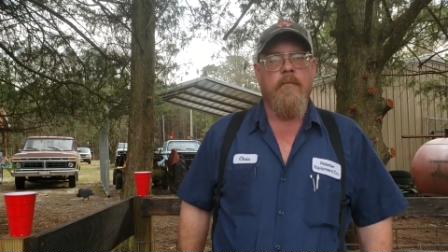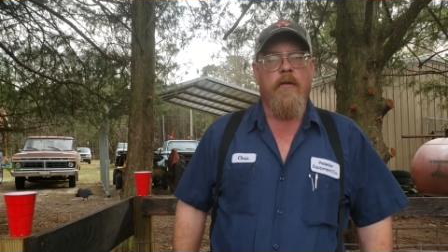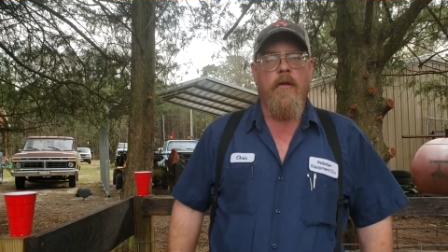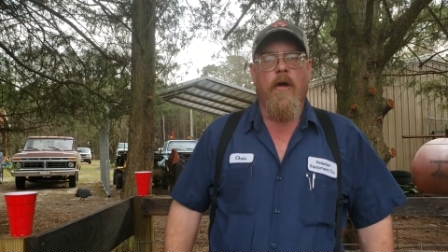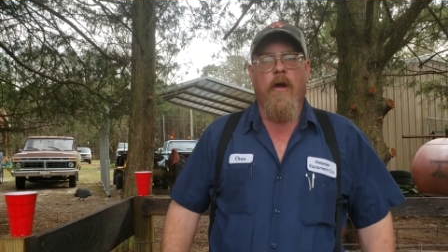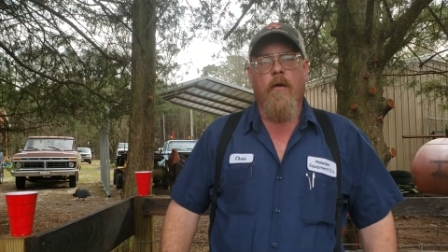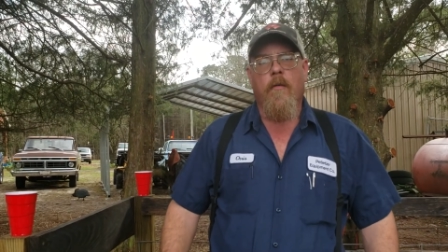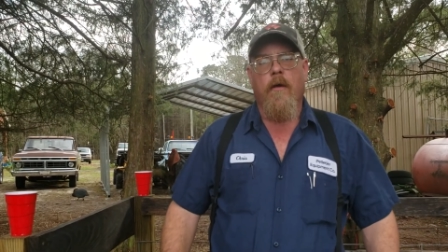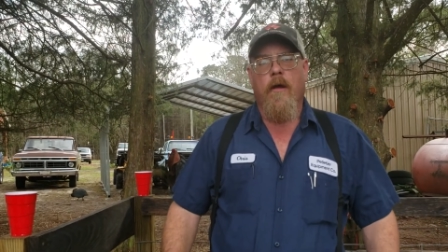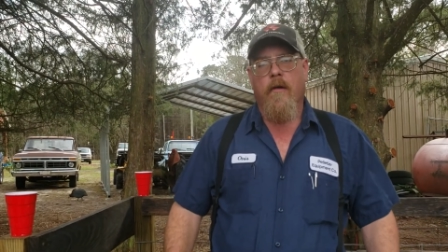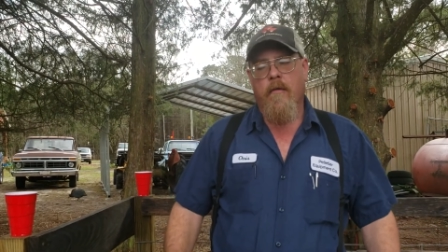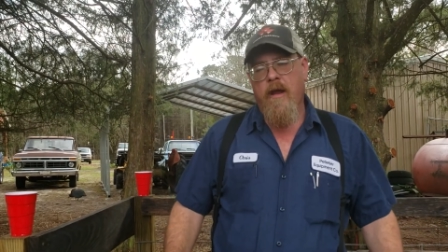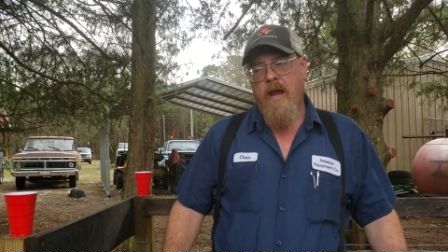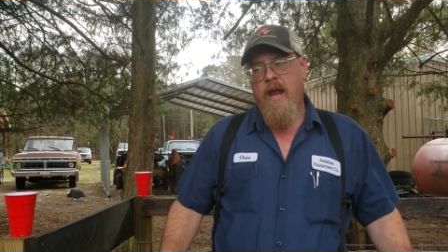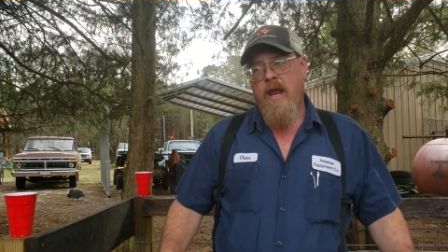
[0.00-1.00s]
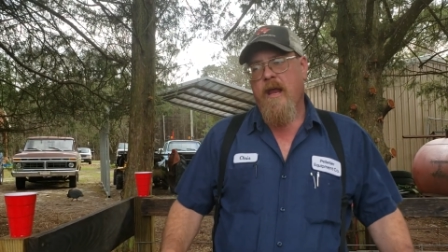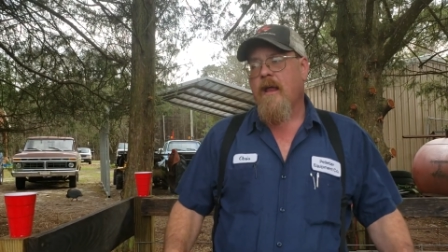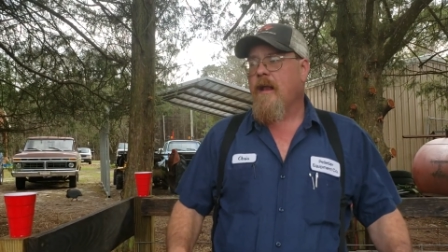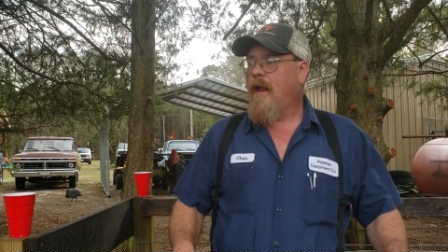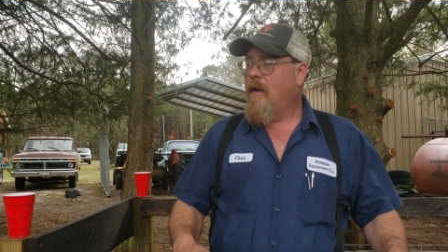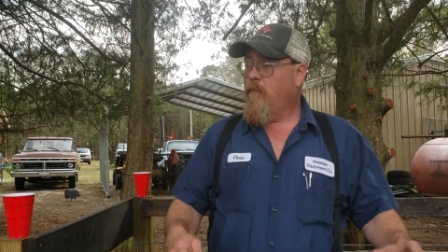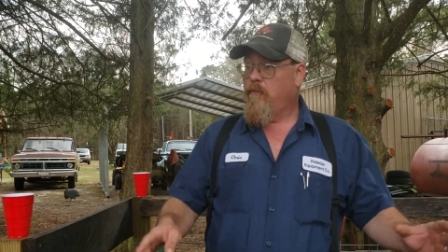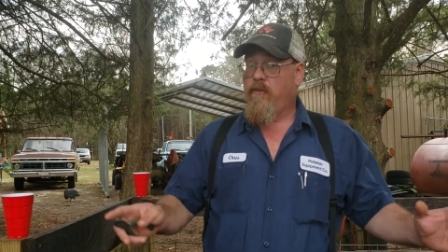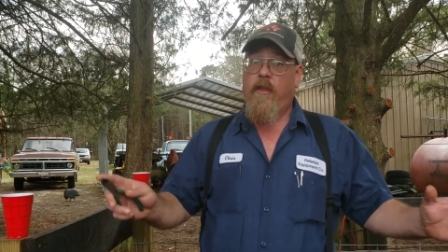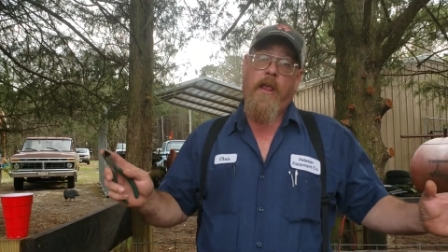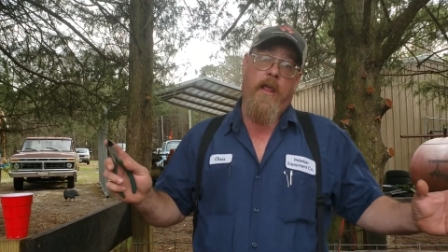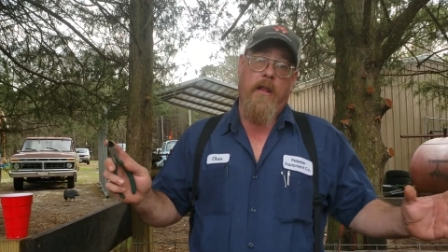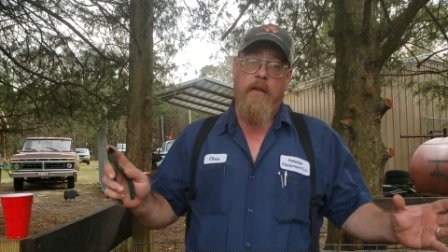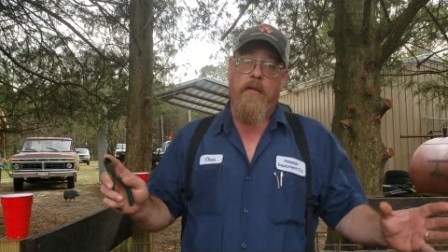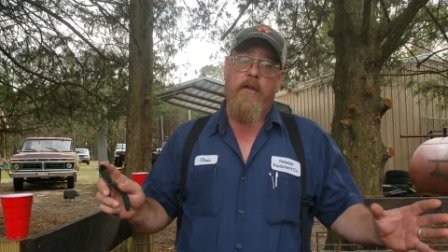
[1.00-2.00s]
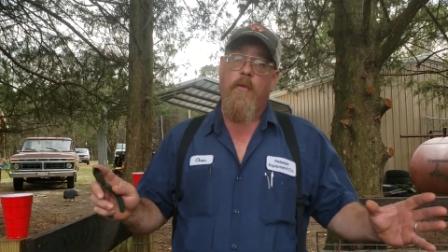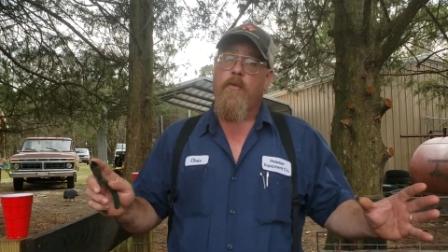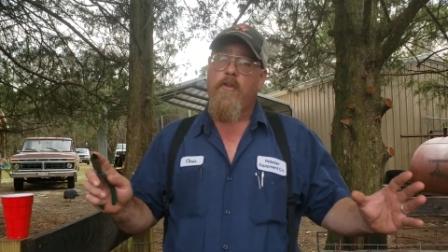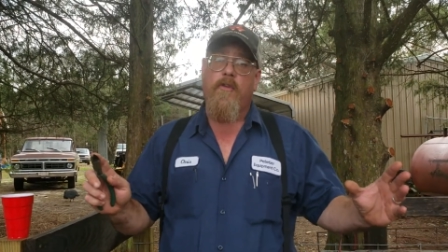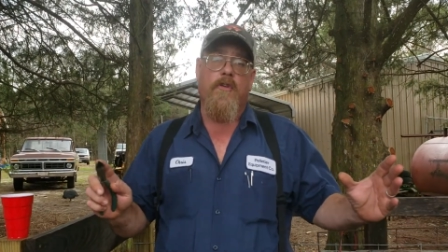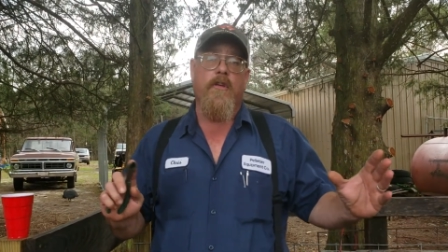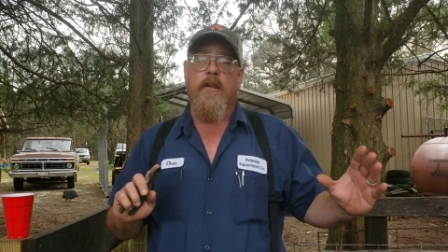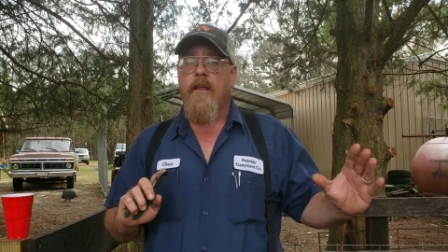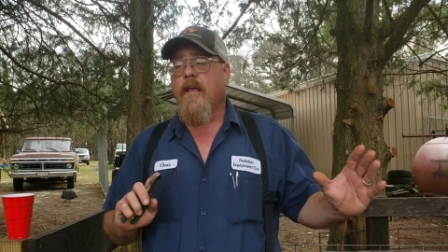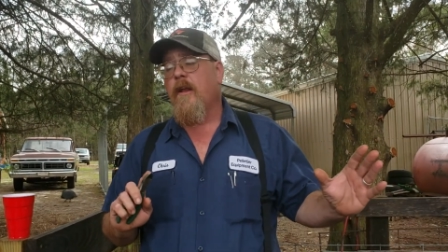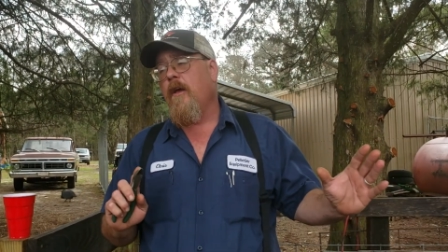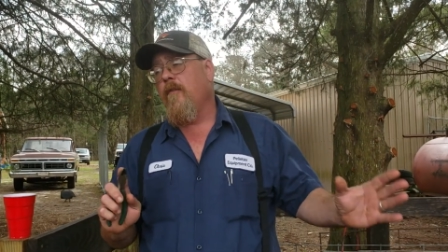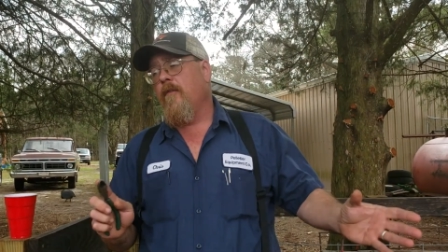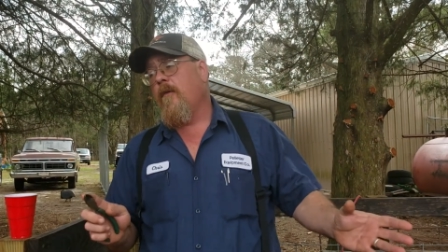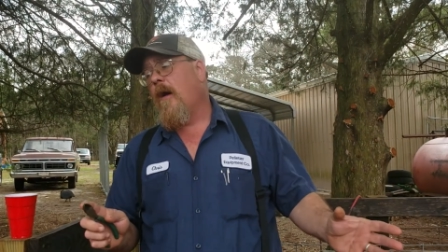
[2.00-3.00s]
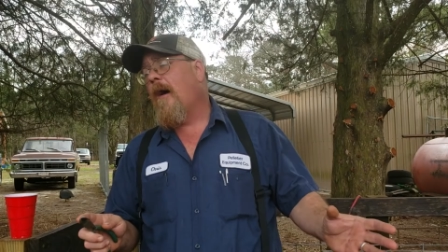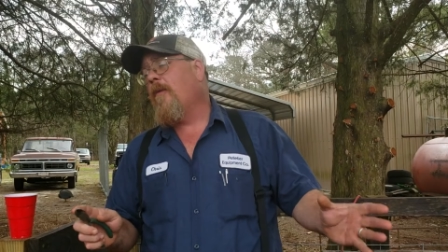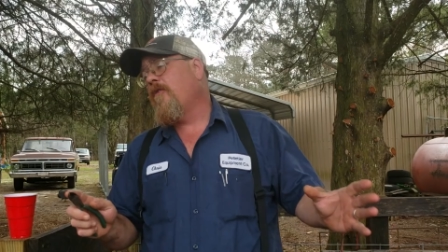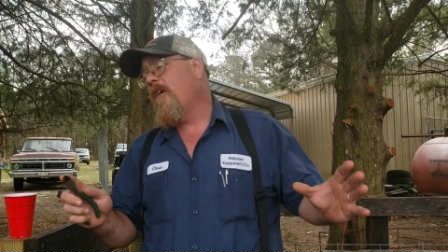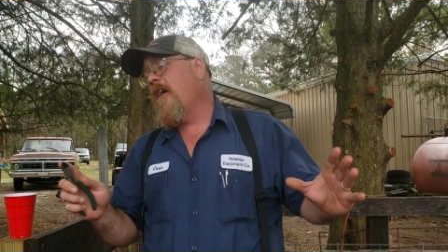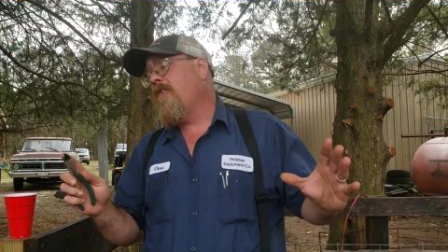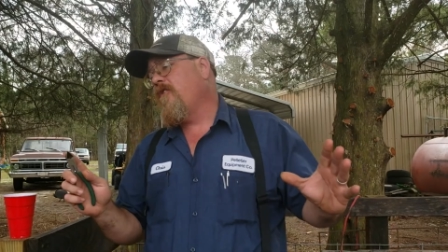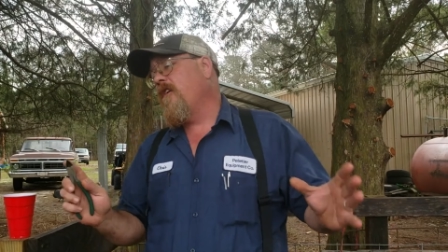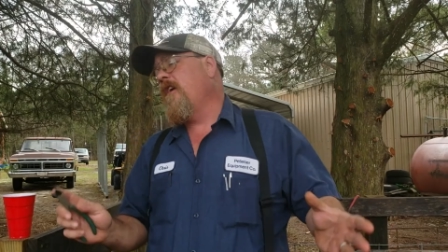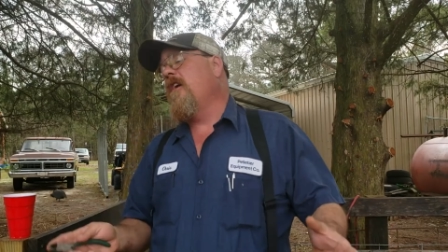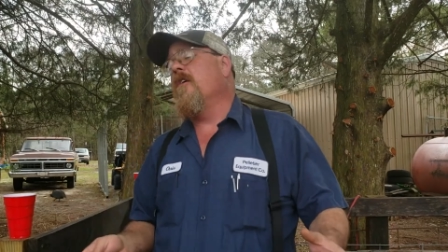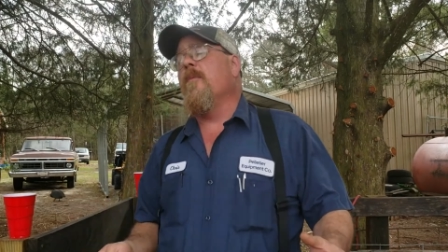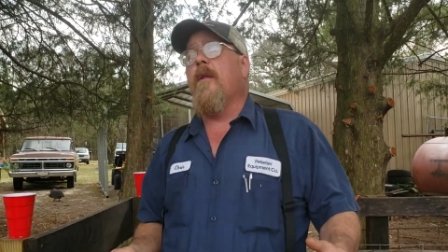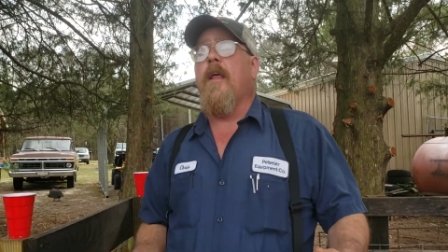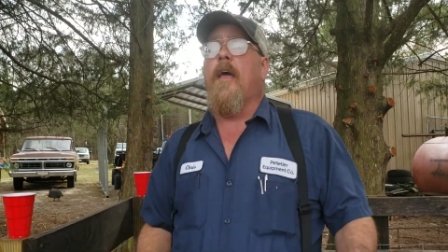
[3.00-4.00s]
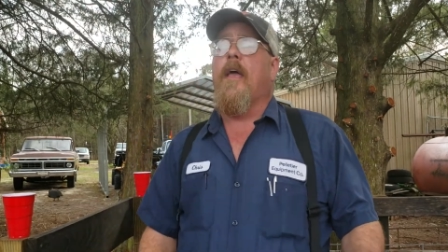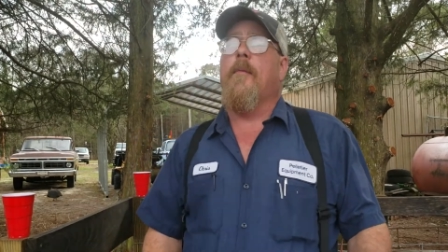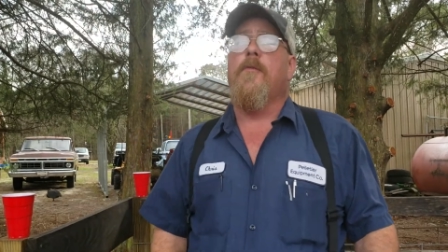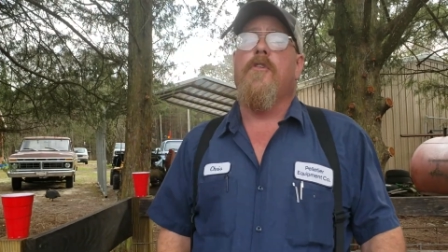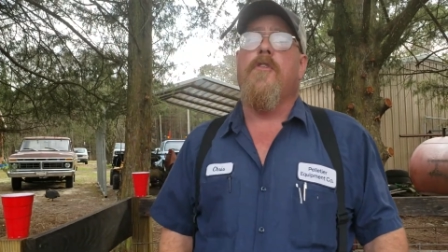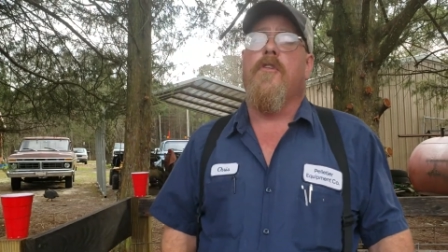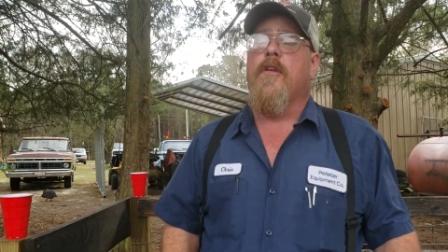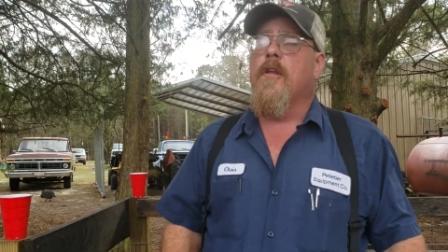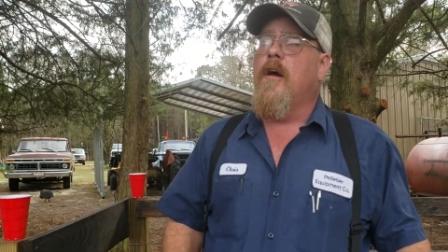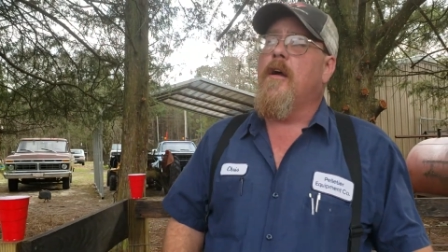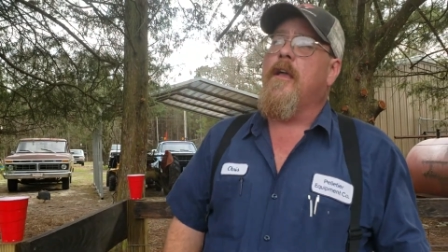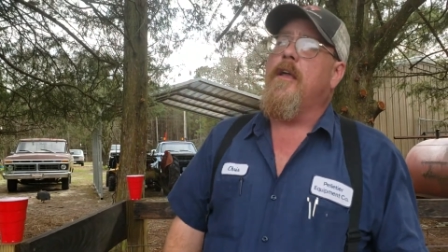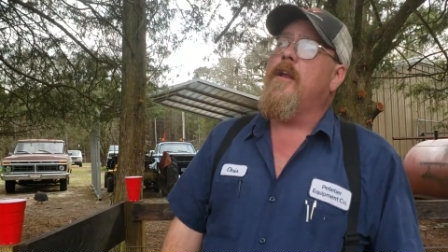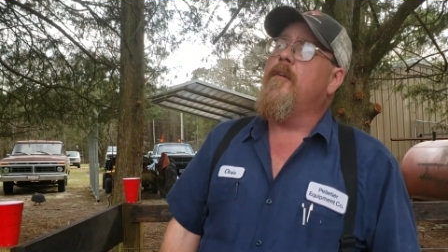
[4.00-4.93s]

You heard one go, and that was it. You, you, couldn't get over. I was actually here when it happened. You could not get